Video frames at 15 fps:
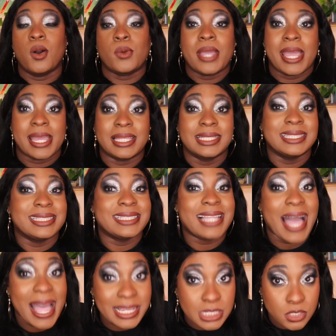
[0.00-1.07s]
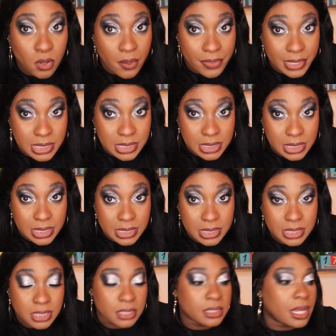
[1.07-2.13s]
Okay, last on this
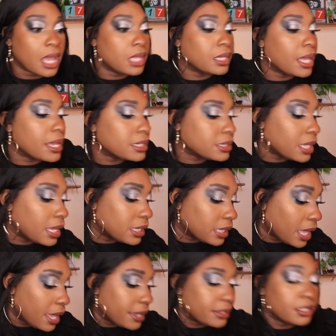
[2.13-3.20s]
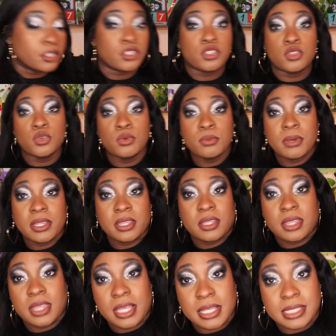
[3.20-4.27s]
list, not last, I lied. There's two
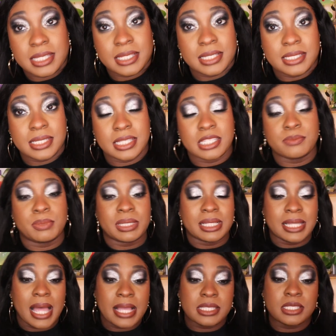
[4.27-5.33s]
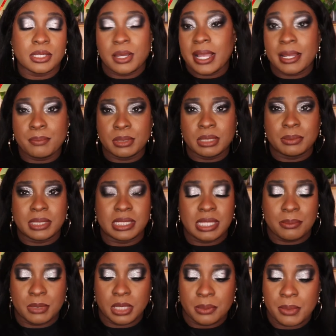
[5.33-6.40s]
things in this list, but the last two I can put them in the
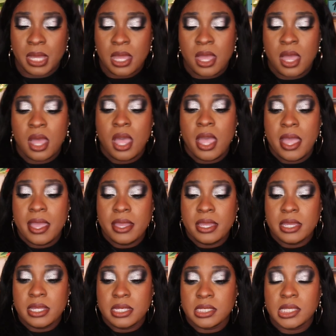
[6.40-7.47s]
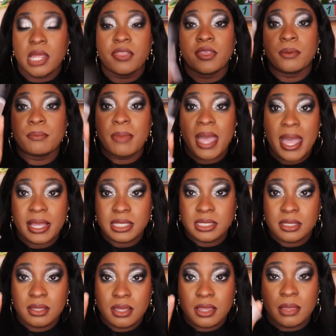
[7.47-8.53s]
same clip is the
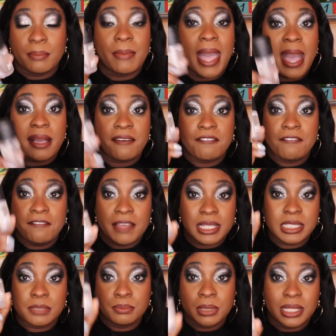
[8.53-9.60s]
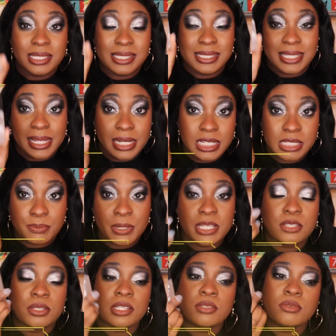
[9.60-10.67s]
Max the Mac Fix Plus setting spray.
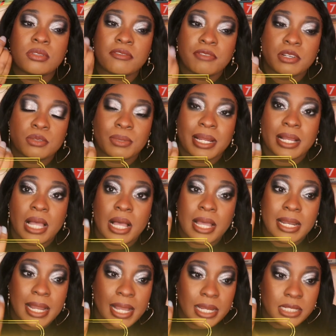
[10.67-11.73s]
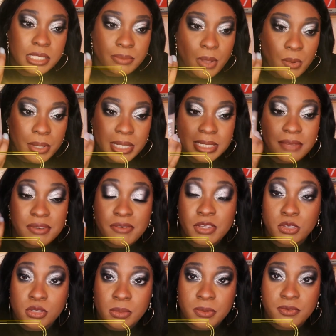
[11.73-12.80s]
So this was the first one I got and I got a small one because I've never
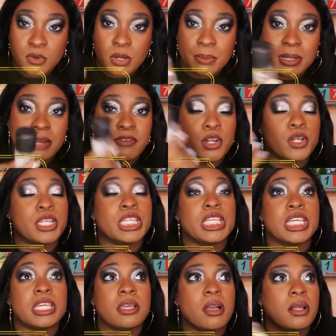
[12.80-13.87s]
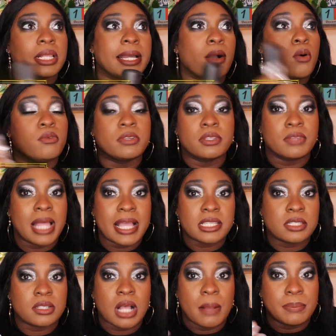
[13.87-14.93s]
used it before, but I've heard like over the
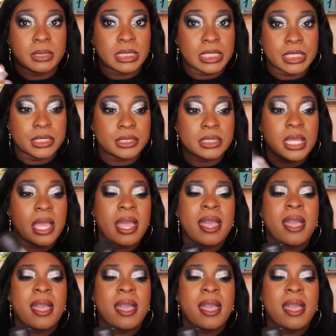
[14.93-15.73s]
last couple of years